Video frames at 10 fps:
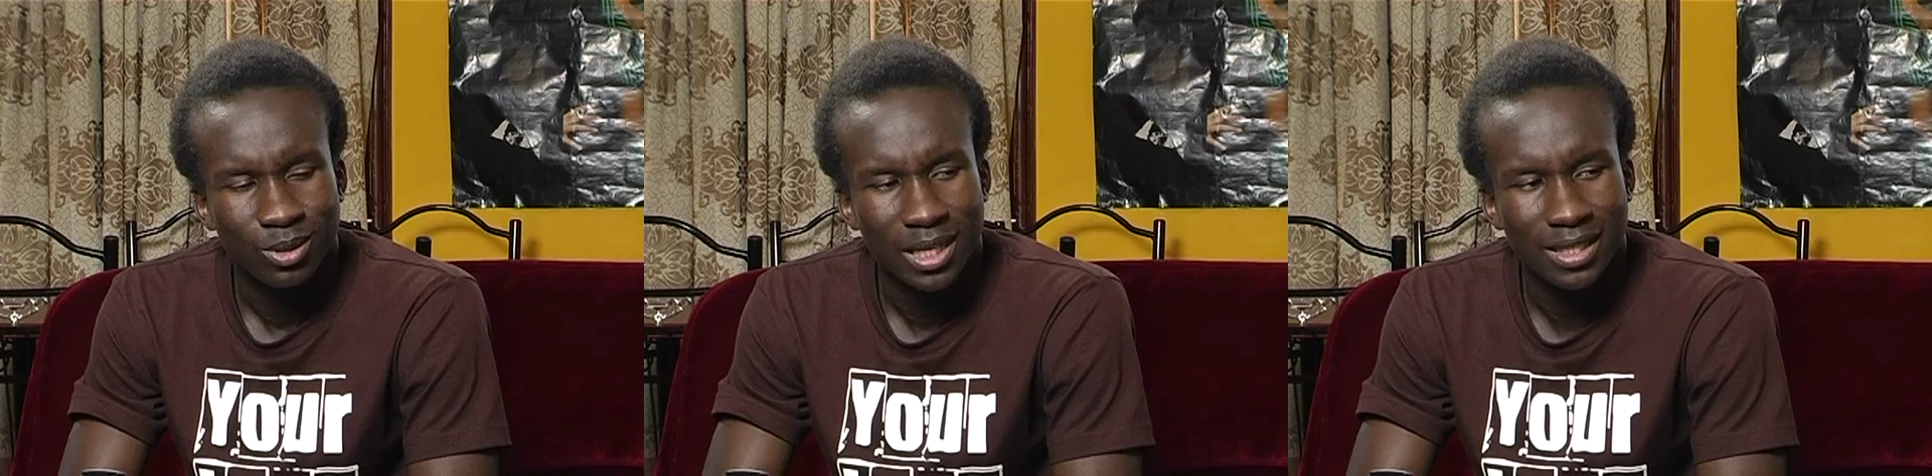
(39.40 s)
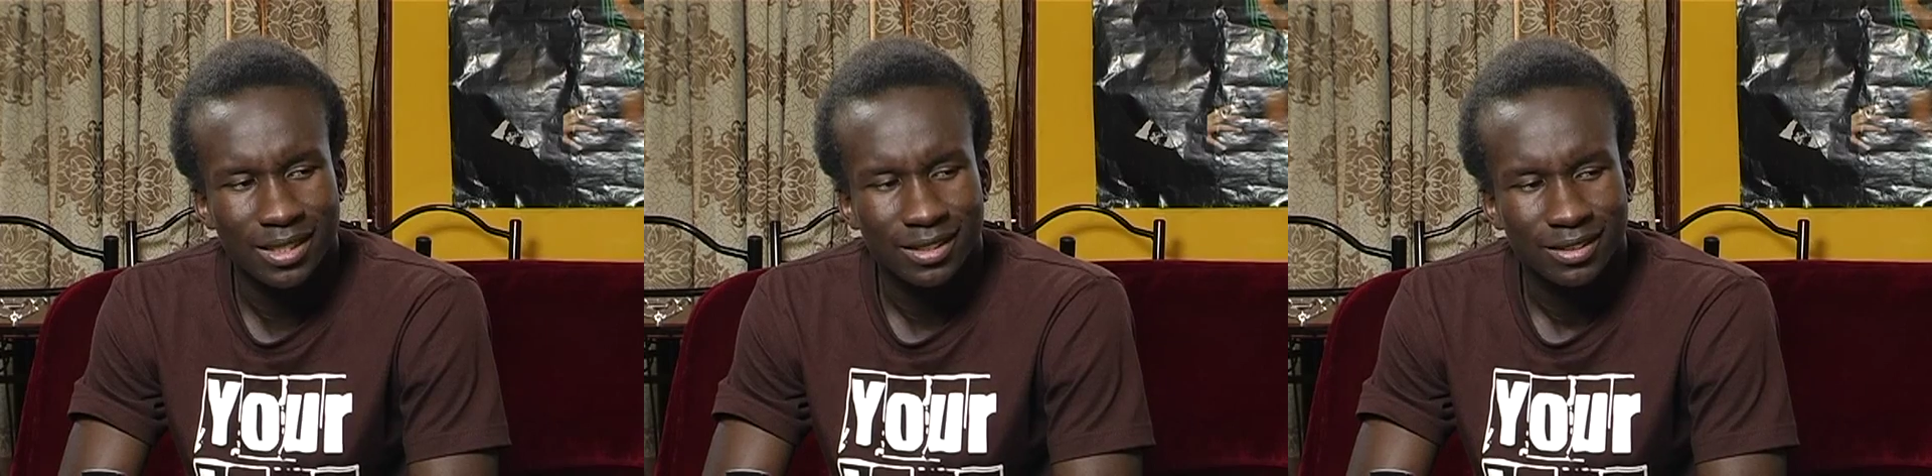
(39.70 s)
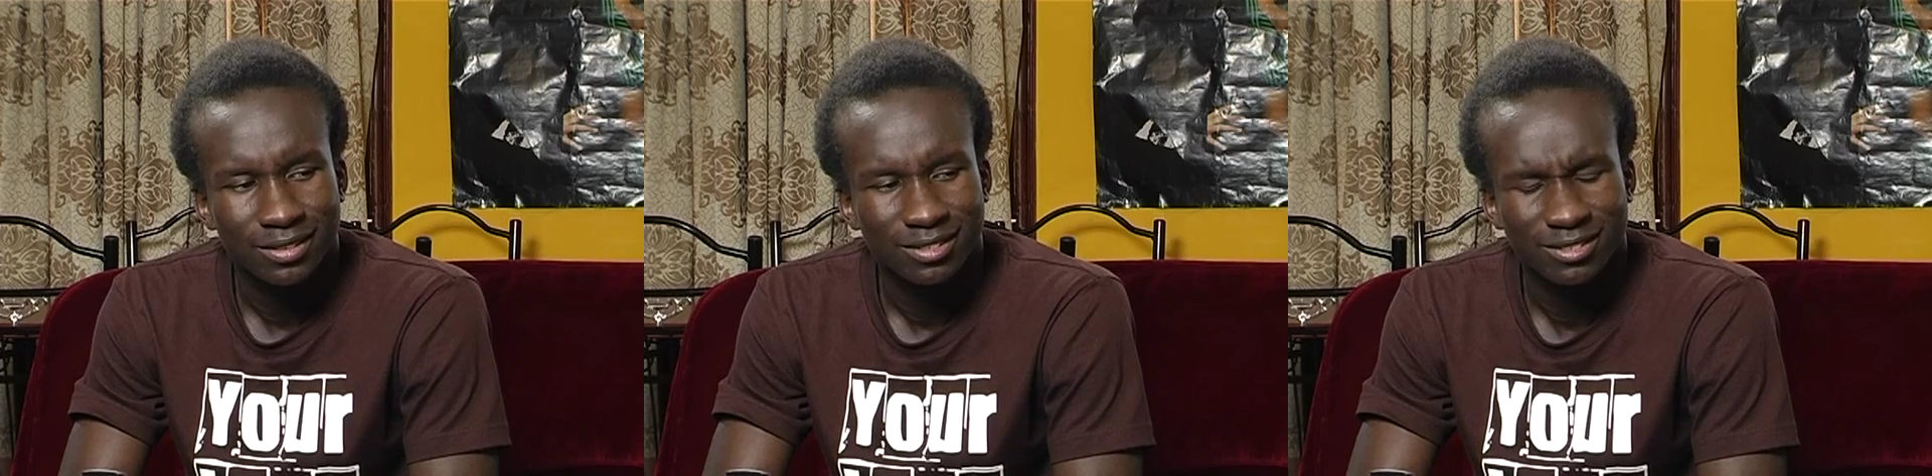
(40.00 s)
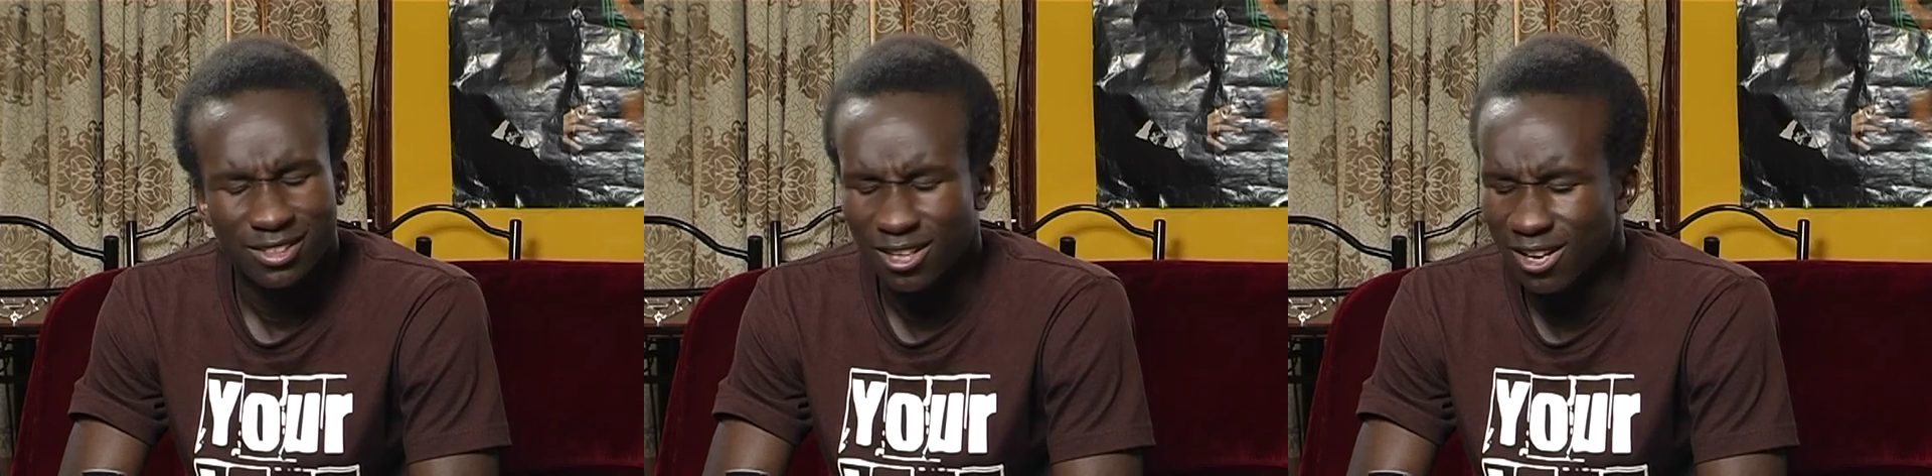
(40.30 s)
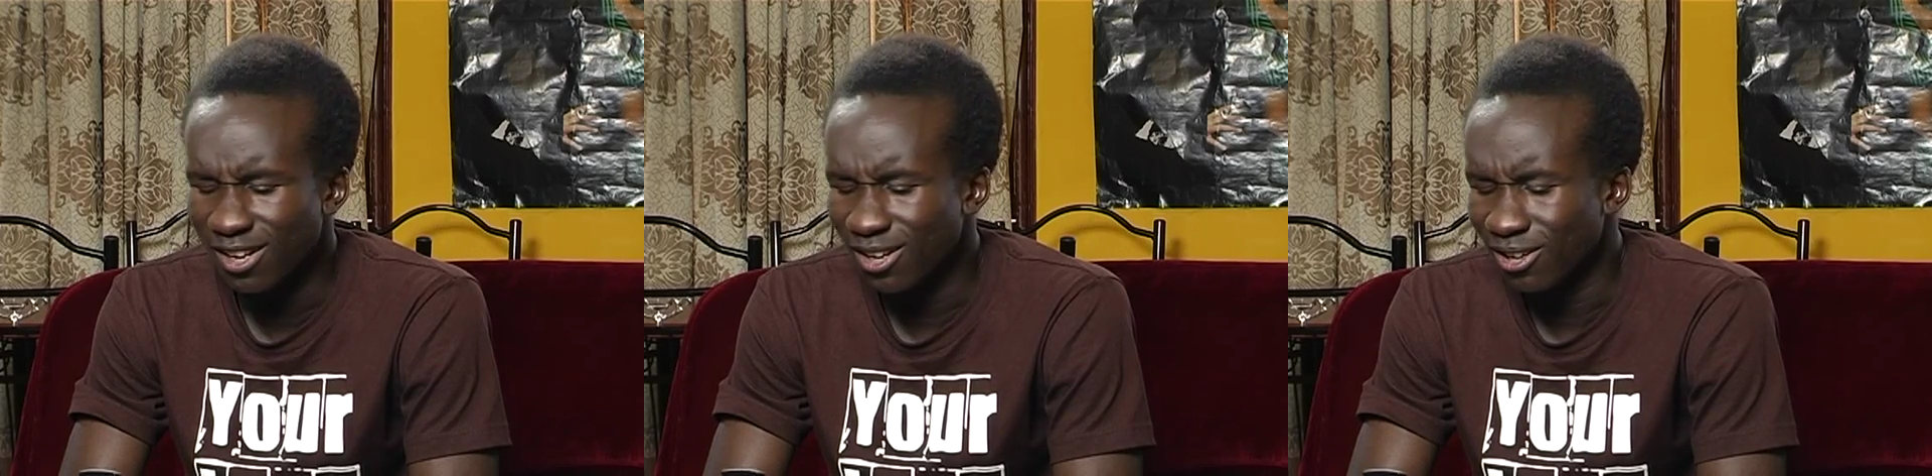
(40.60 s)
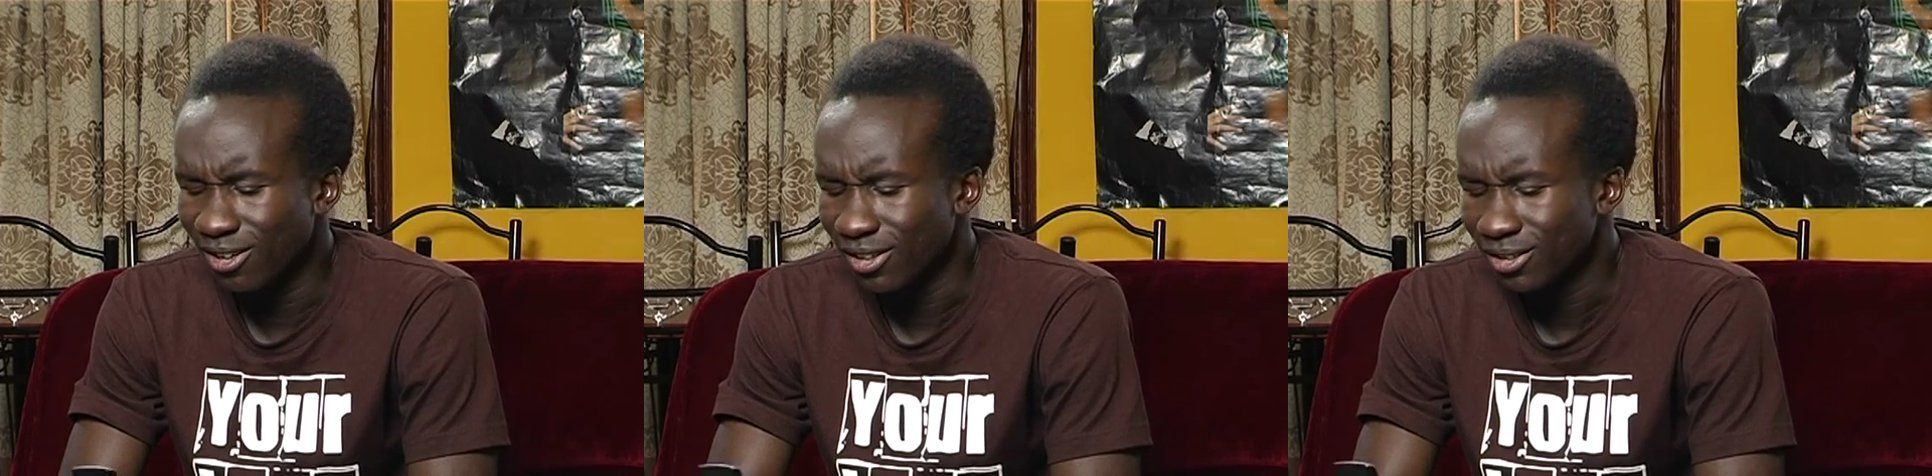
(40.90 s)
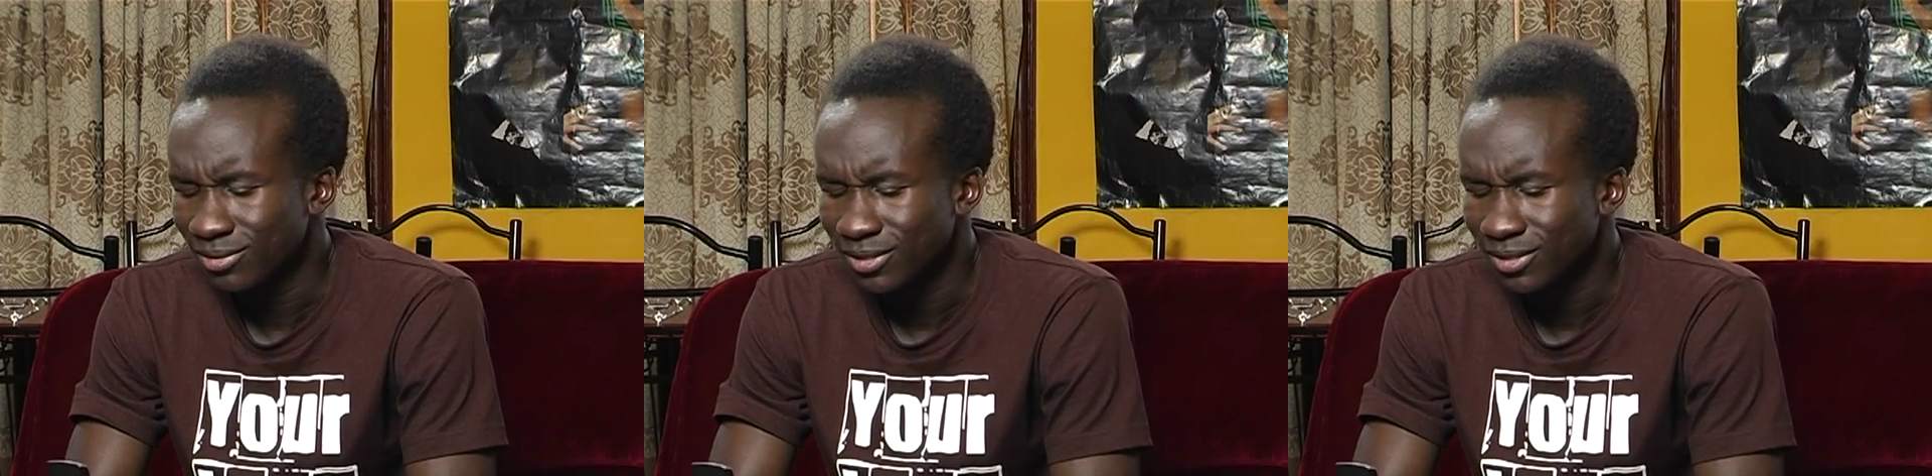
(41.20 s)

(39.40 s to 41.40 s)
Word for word: What? Yeah. Aww. Ah.